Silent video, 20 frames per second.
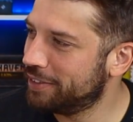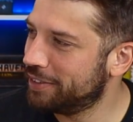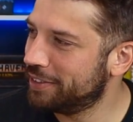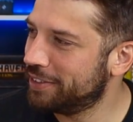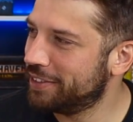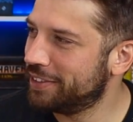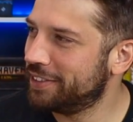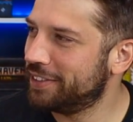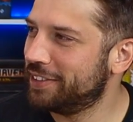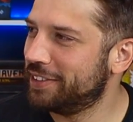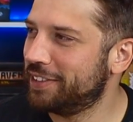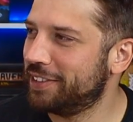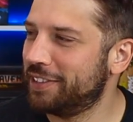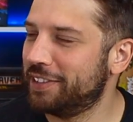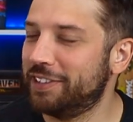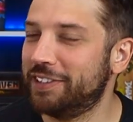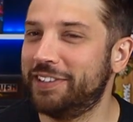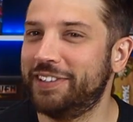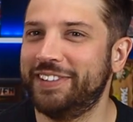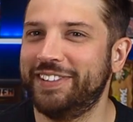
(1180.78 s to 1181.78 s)

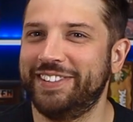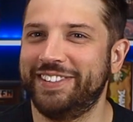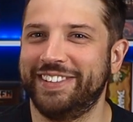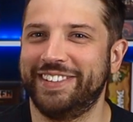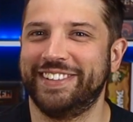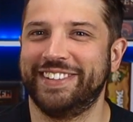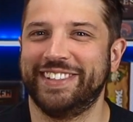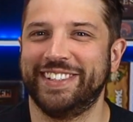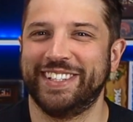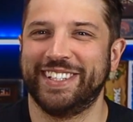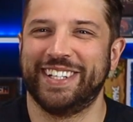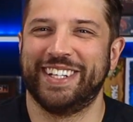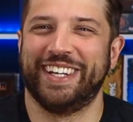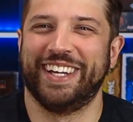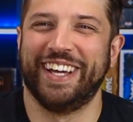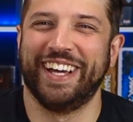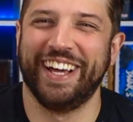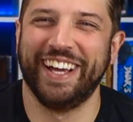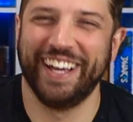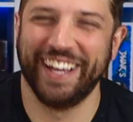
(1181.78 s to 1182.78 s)
This person isn't speaking.